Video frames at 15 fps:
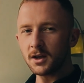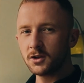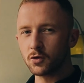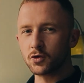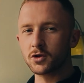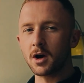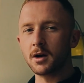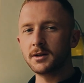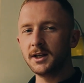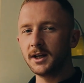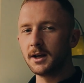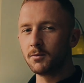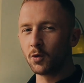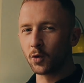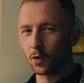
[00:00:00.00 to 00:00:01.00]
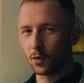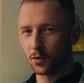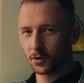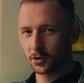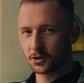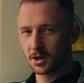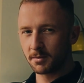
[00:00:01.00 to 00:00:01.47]
you start taking more
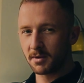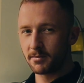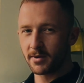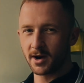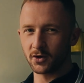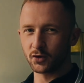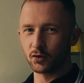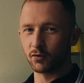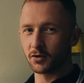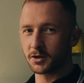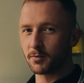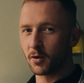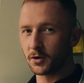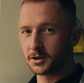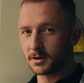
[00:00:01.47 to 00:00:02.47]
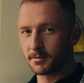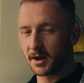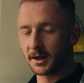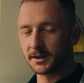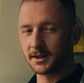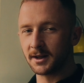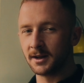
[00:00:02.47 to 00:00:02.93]
ownership and personal
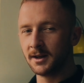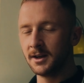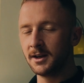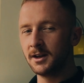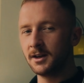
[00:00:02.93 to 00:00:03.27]
responsibility,